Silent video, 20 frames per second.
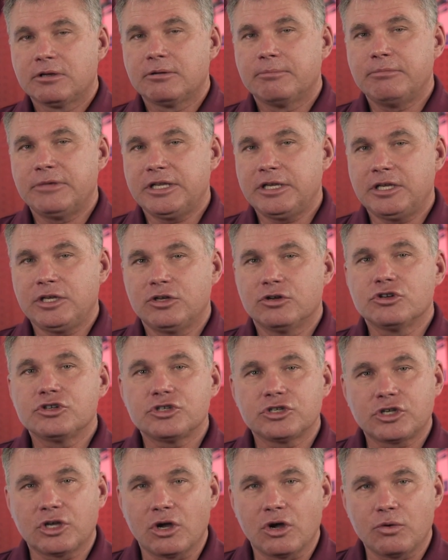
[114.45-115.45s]
Many
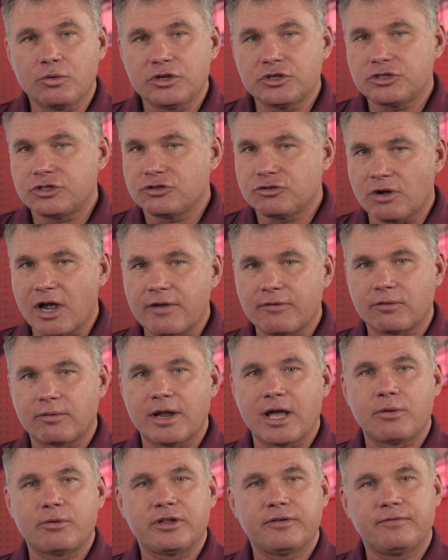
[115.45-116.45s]
years ago, we used to drive
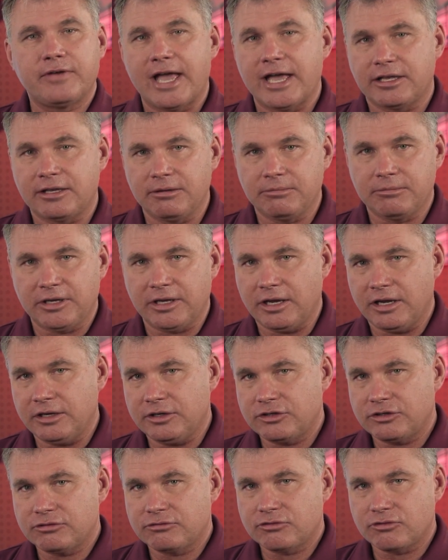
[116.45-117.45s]
around with a vacuum gauge,